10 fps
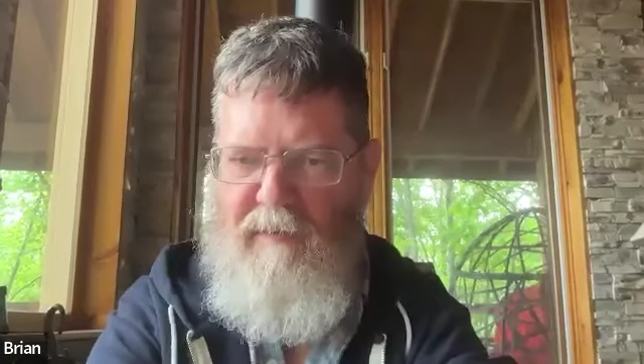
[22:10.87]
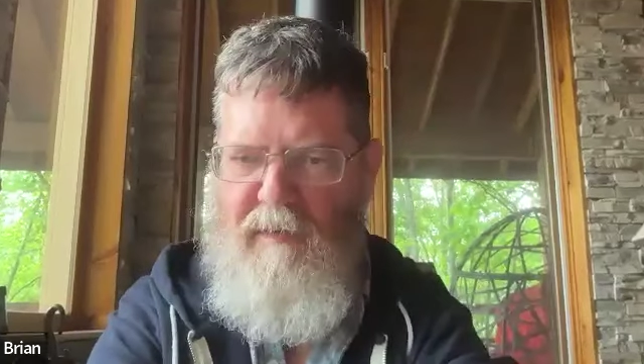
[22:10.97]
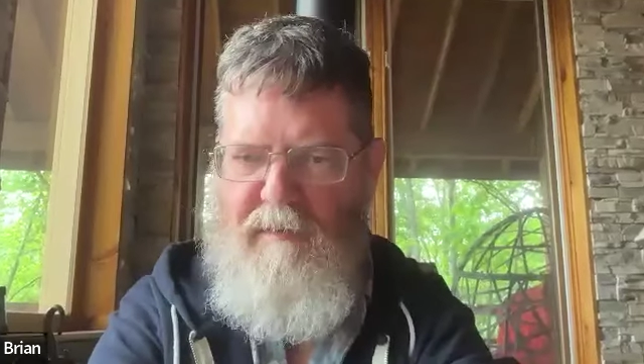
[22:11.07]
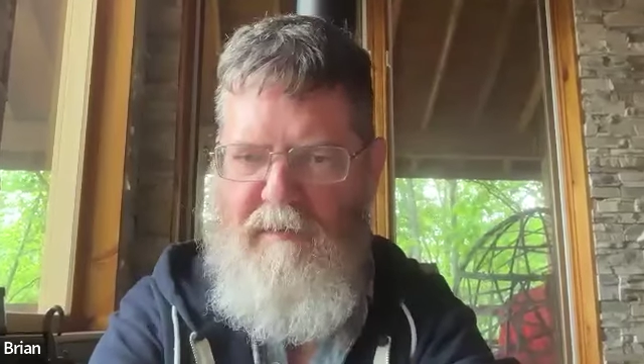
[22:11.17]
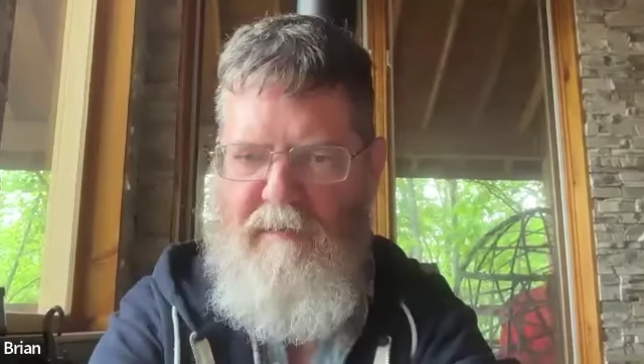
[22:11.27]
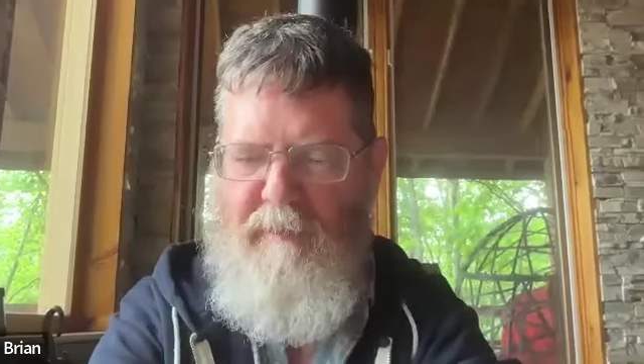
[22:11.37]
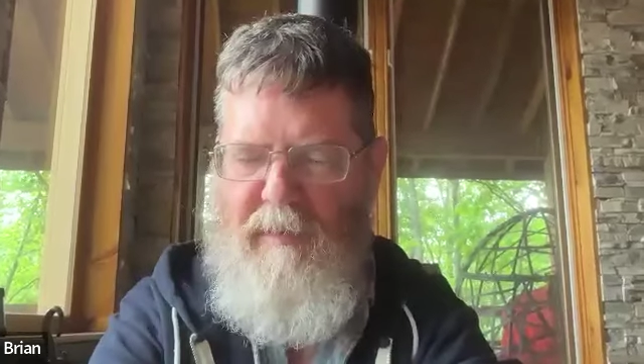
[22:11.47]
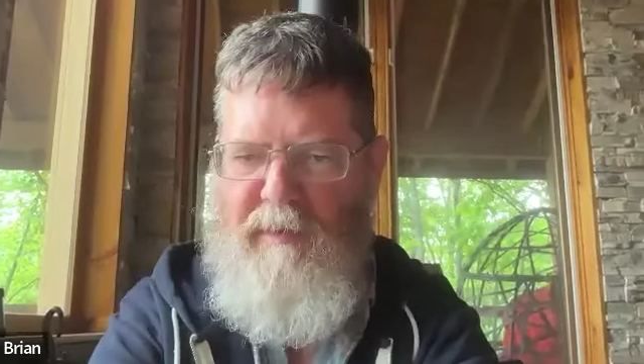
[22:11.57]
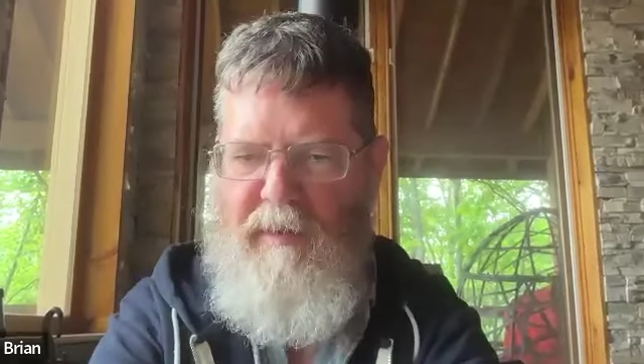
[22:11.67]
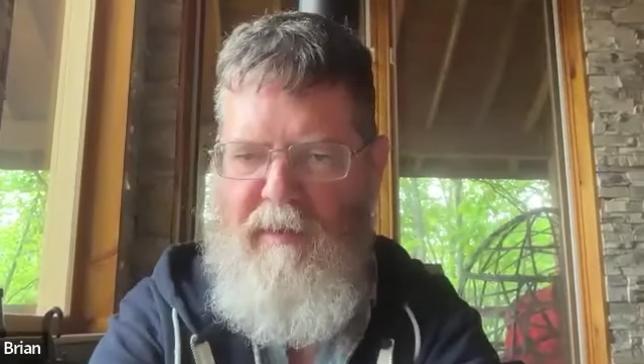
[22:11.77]
it's
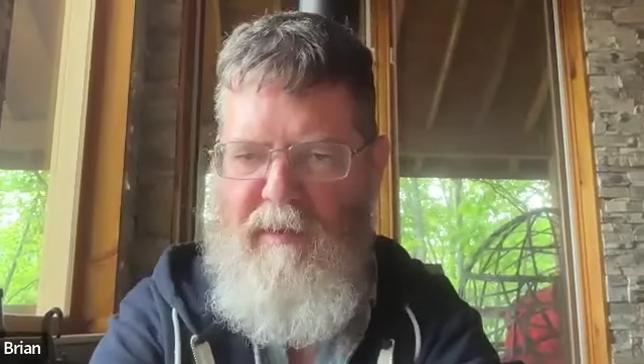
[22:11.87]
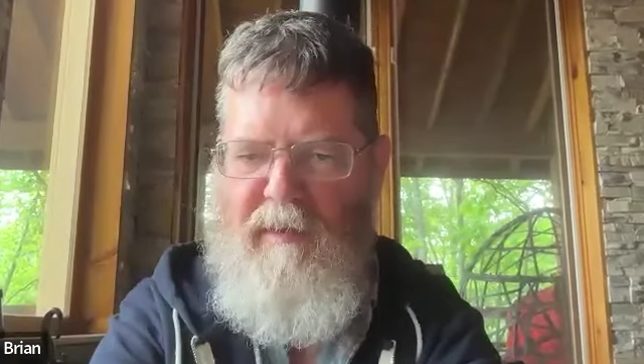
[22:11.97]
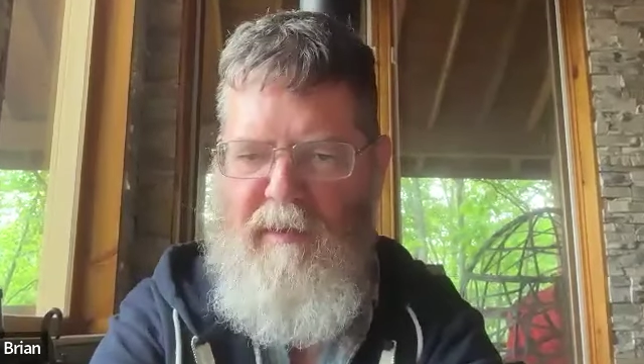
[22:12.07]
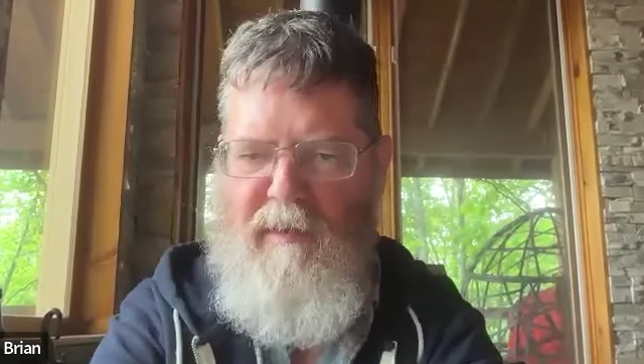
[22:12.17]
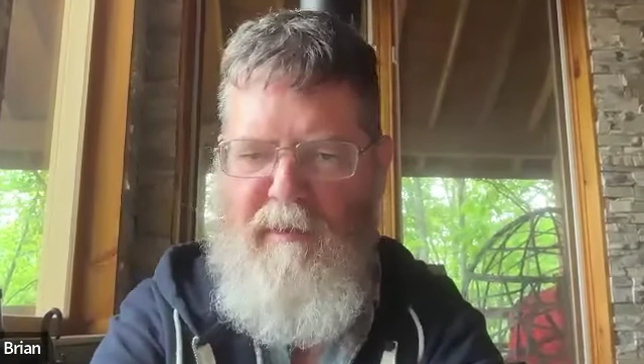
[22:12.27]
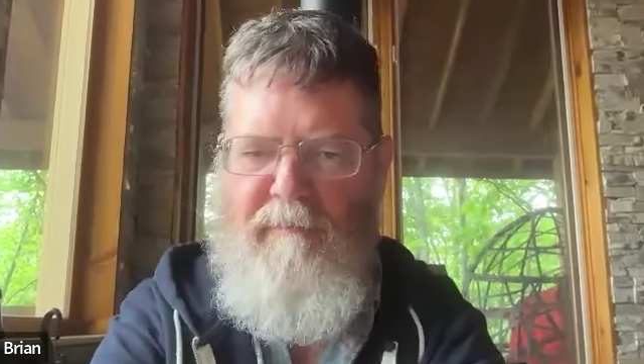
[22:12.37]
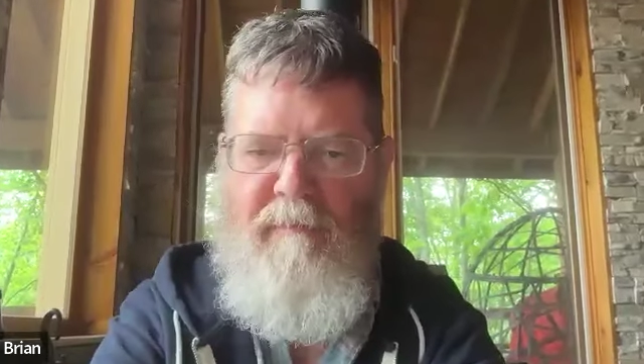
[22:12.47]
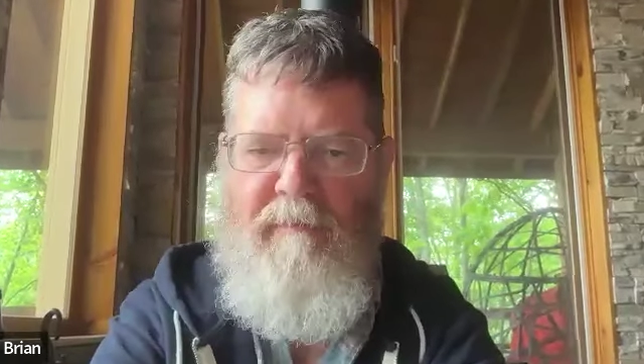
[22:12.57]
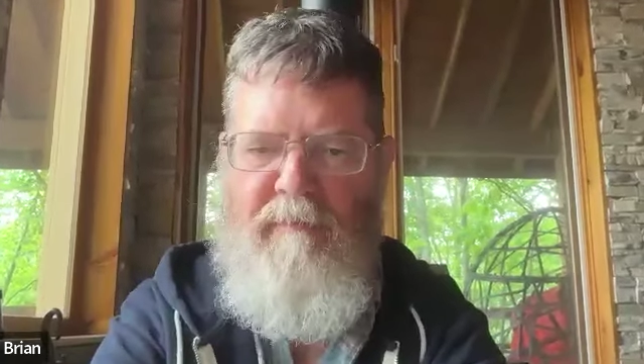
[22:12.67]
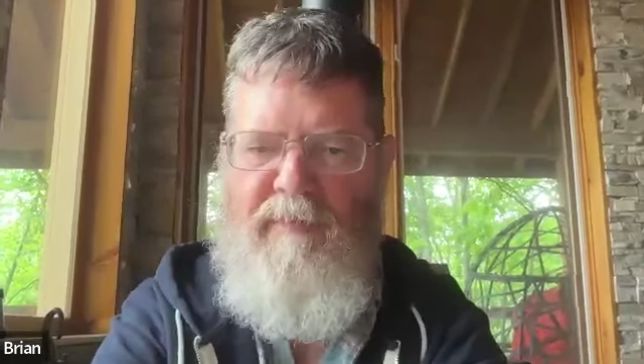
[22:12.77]
maybe in the
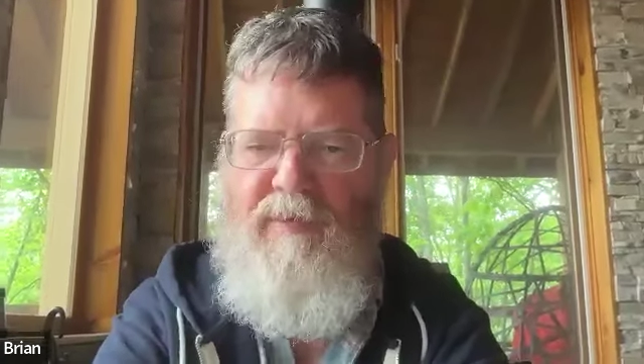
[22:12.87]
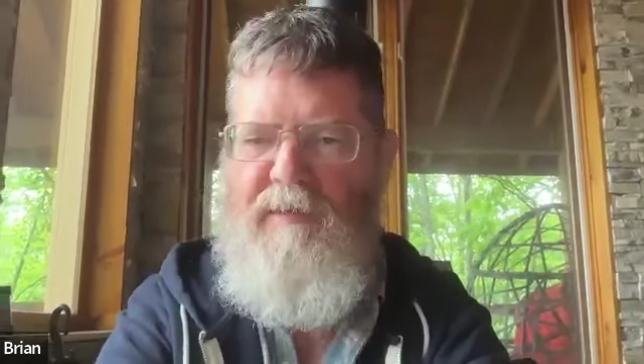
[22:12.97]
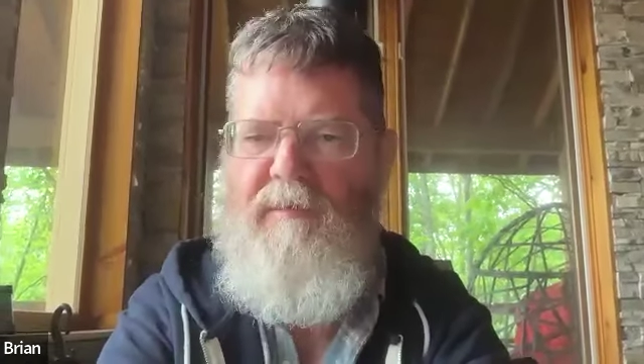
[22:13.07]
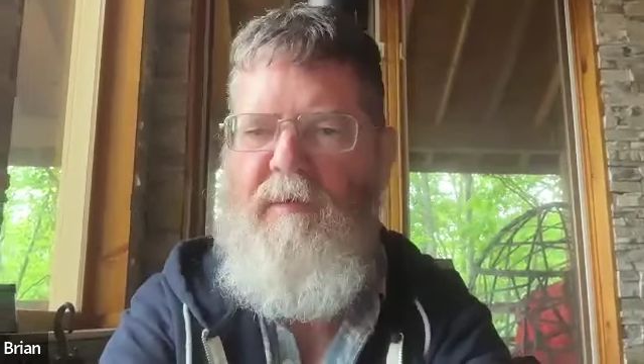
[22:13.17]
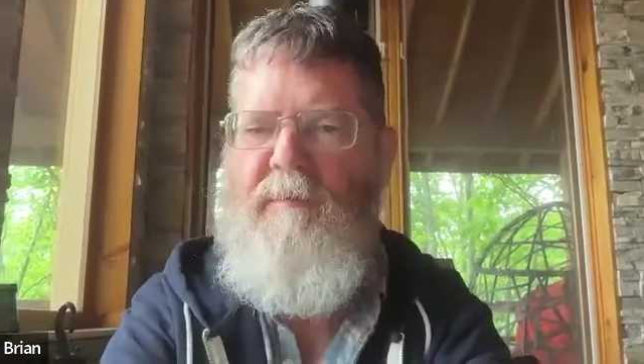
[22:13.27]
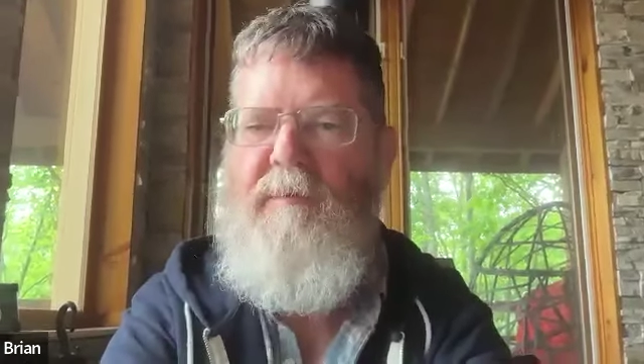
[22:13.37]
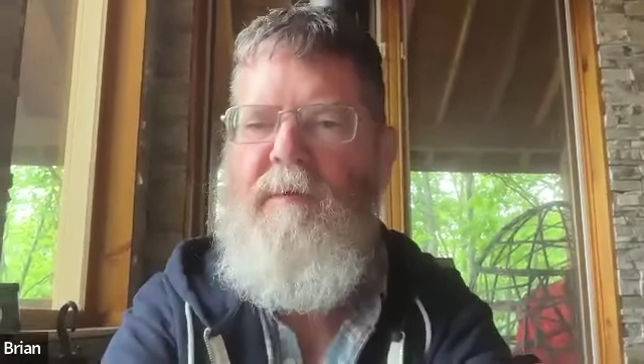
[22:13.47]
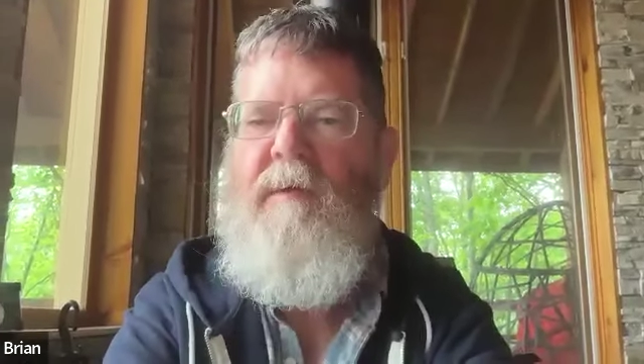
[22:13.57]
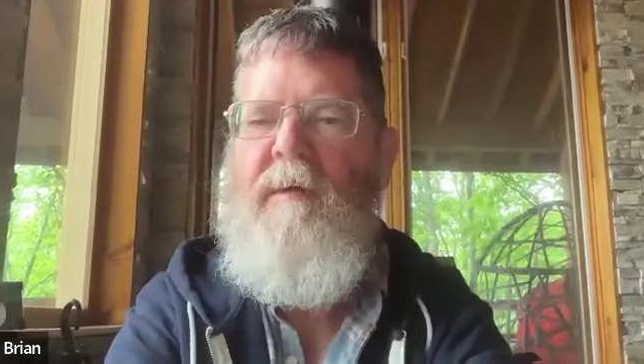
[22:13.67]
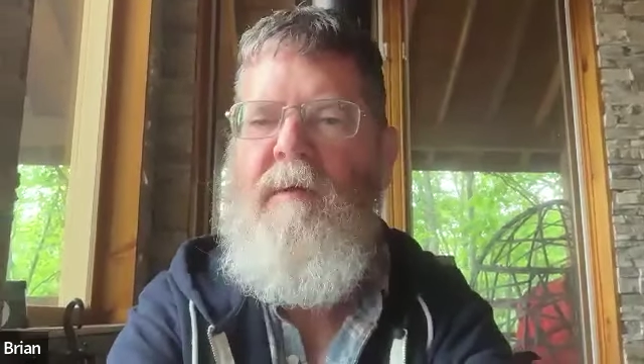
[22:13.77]
transcript.